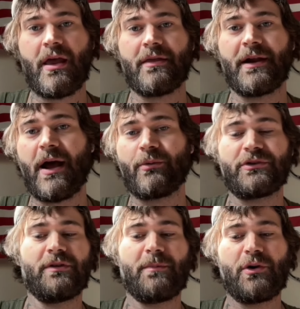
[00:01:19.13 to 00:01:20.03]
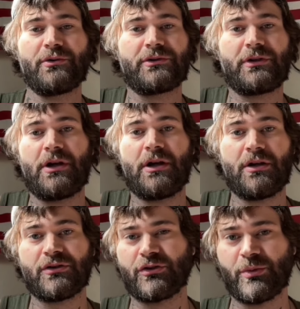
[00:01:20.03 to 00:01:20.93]
that I was the most
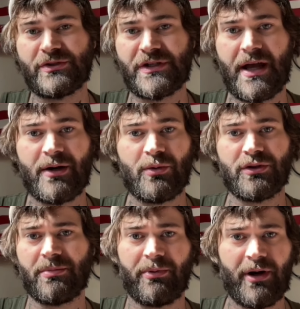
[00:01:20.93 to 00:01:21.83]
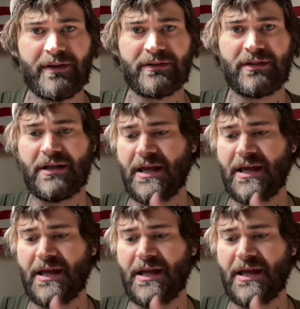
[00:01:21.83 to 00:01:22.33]
suicidal, depressed,